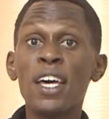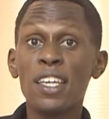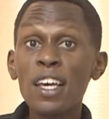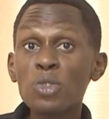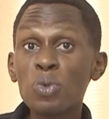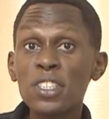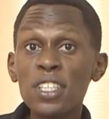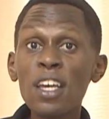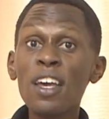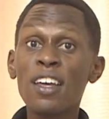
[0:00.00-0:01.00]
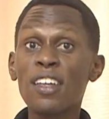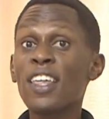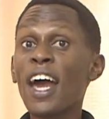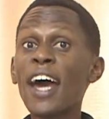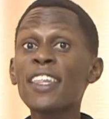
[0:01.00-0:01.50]
Yes, we say that
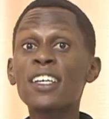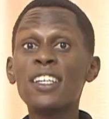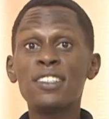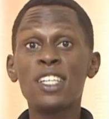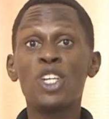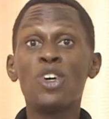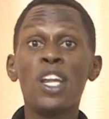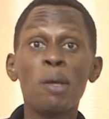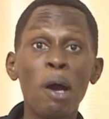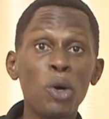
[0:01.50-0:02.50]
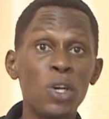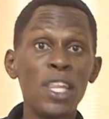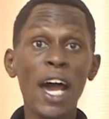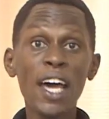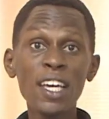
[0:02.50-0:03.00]
there are other kids in your neighborhood,
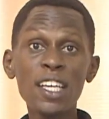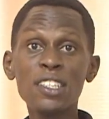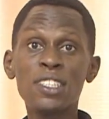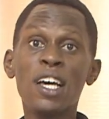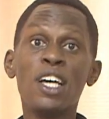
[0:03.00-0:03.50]
there are other kids,